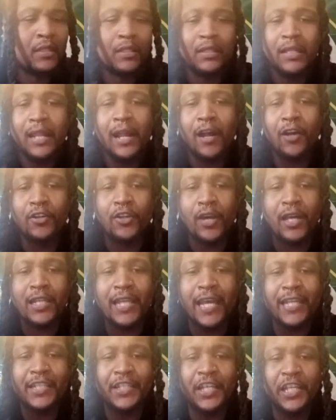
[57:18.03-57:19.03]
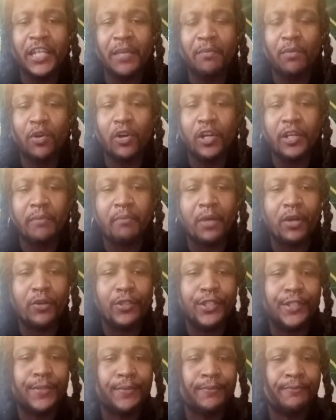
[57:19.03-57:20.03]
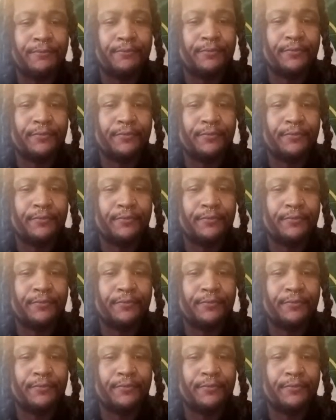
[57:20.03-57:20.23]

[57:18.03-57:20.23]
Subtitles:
I don't know. I like Dylan more than most.